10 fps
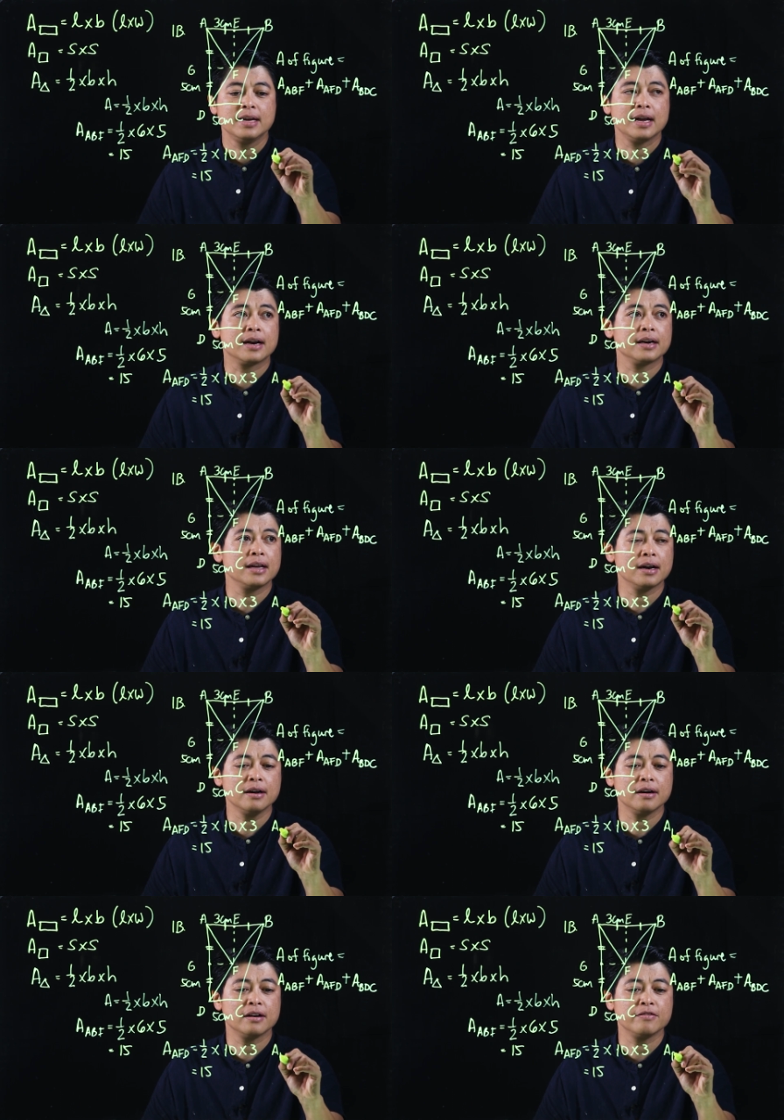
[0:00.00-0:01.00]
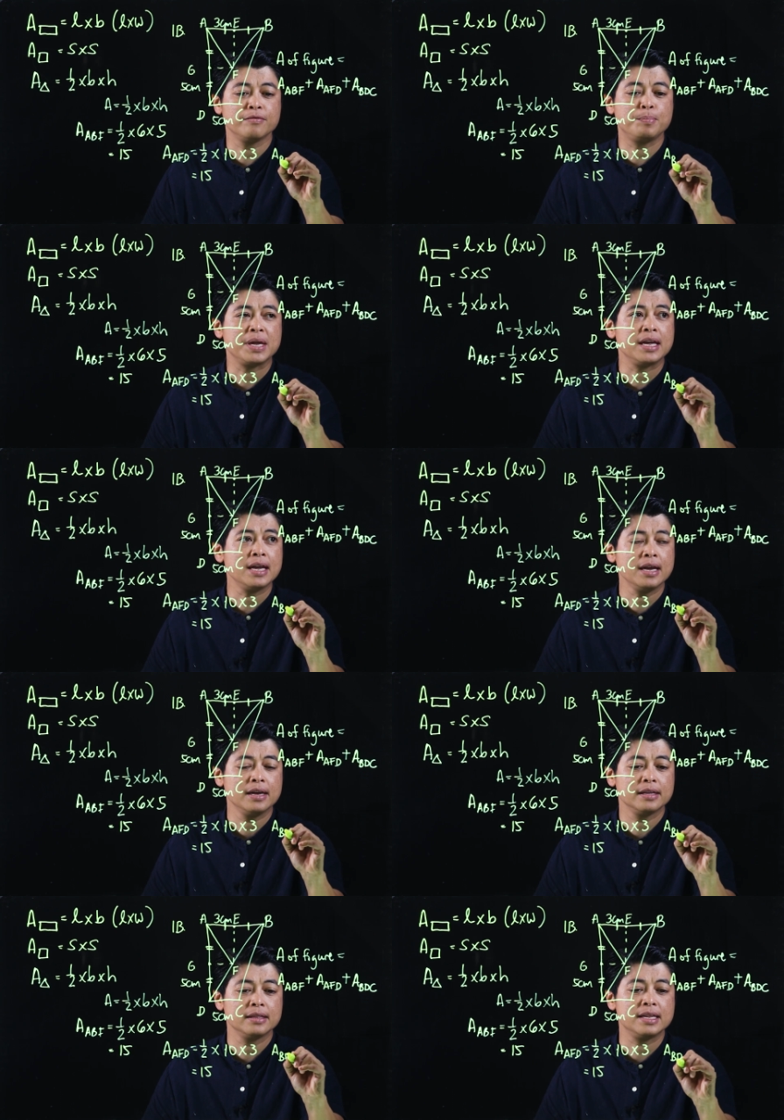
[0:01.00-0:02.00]
area of
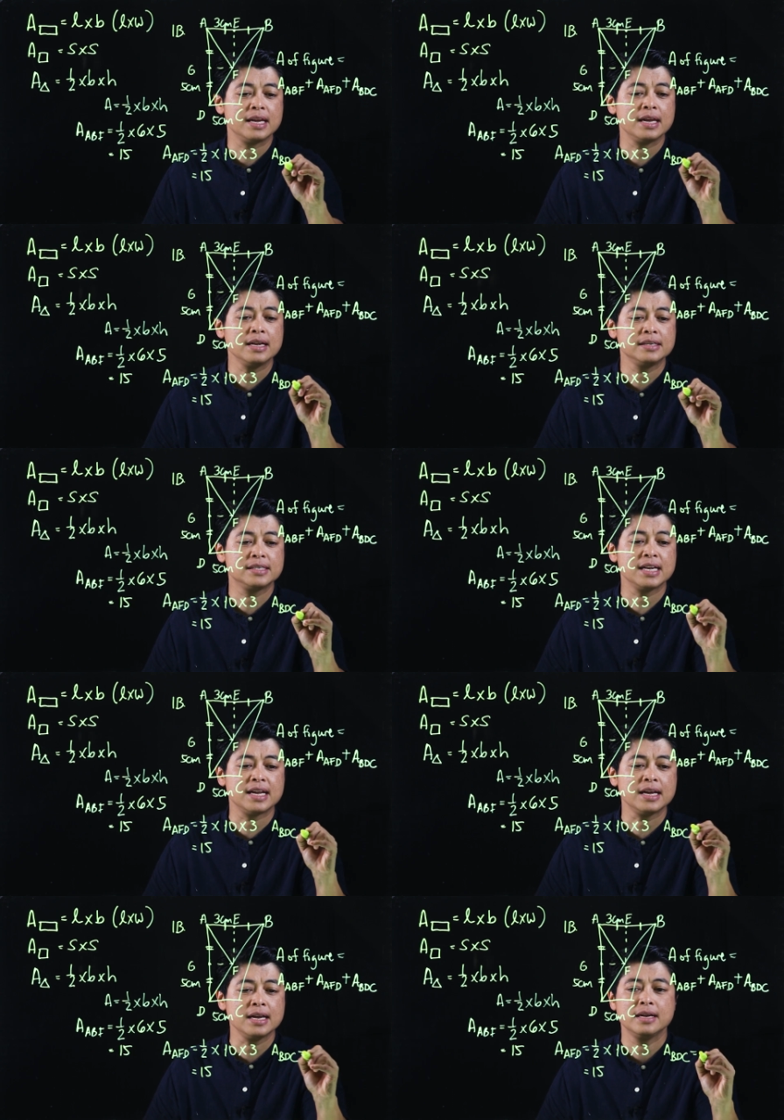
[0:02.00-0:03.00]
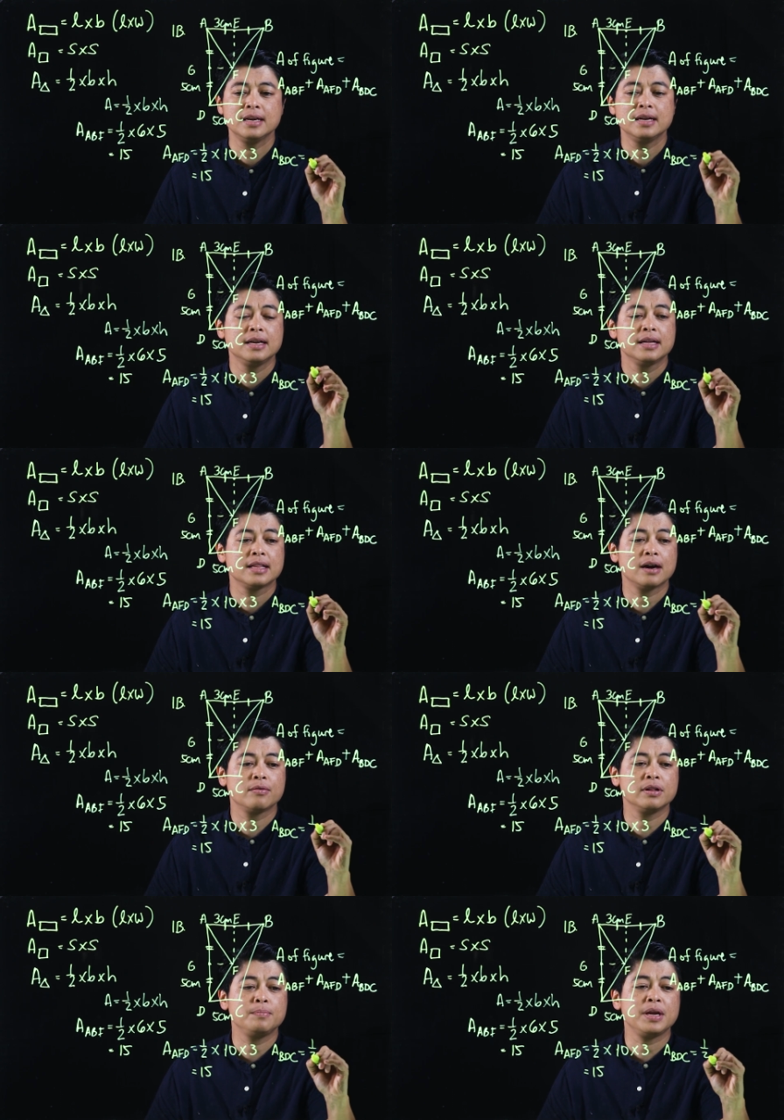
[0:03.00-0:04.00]
BDC, that
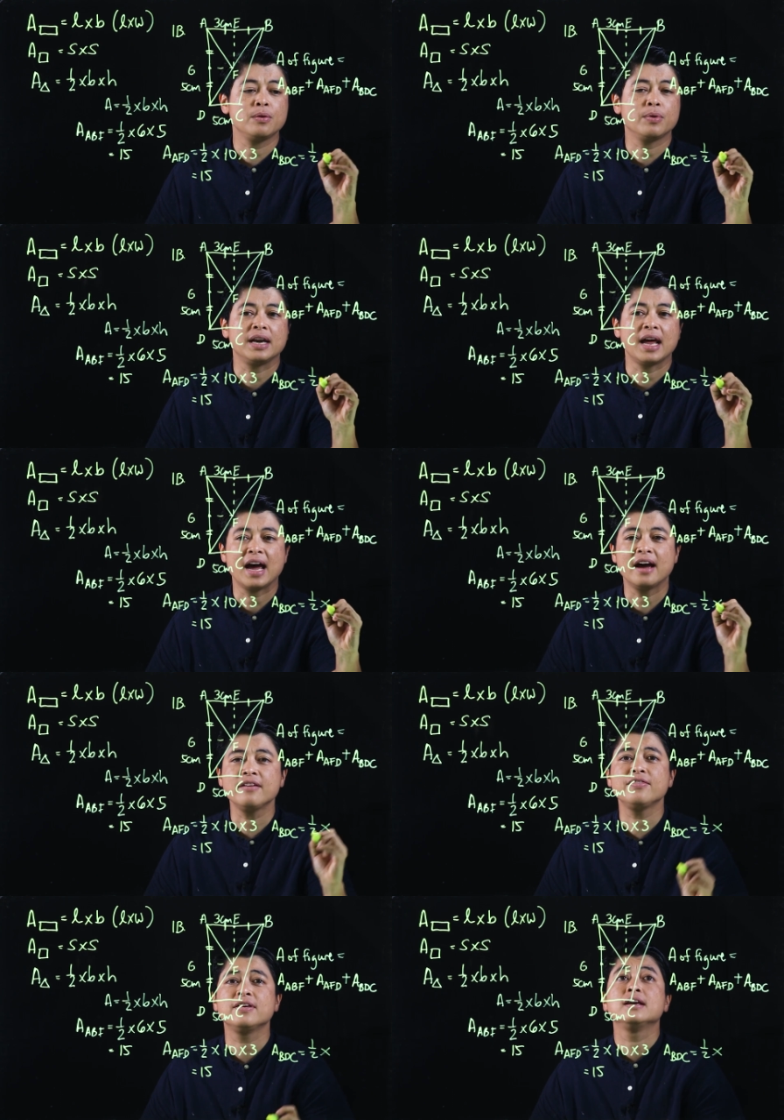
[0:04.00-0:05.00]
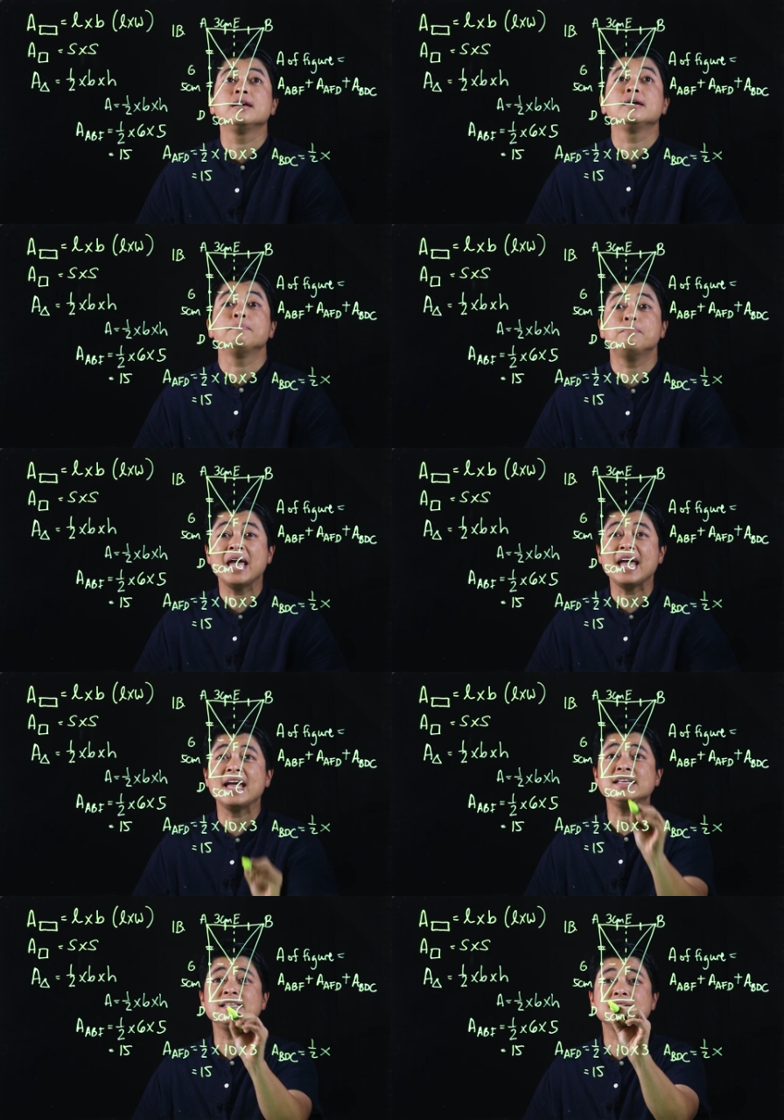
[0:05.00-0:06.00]
will be 1/2.
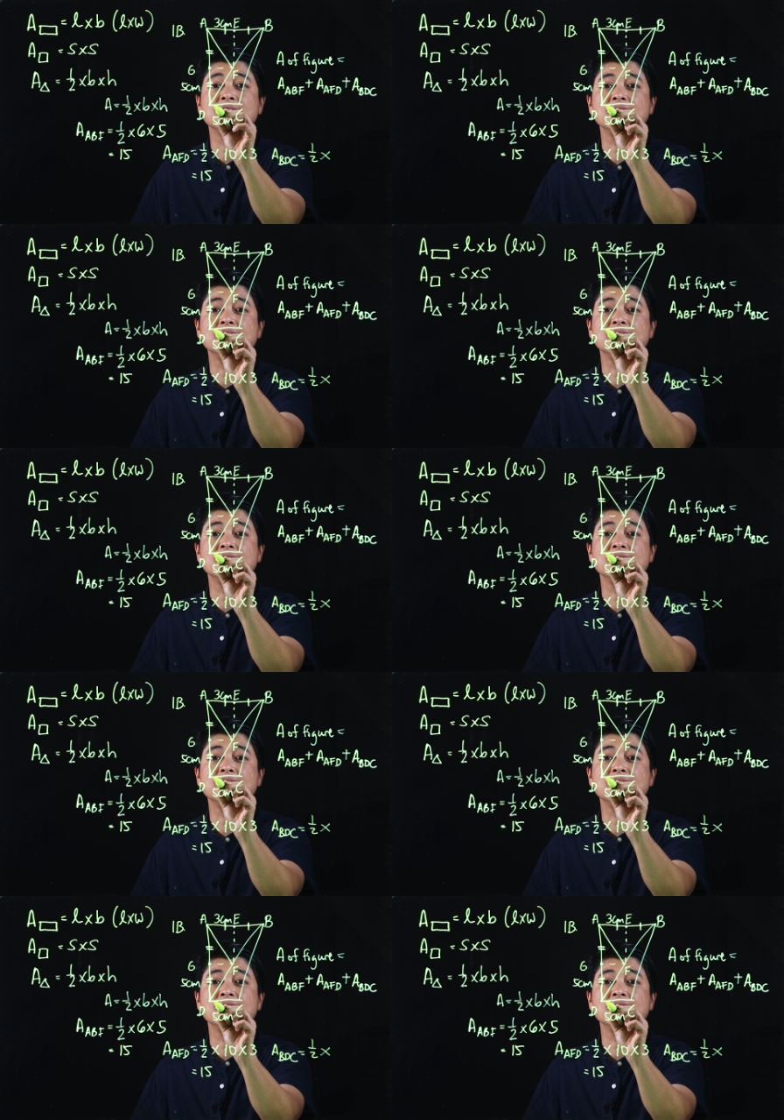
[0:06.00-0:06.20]
Base,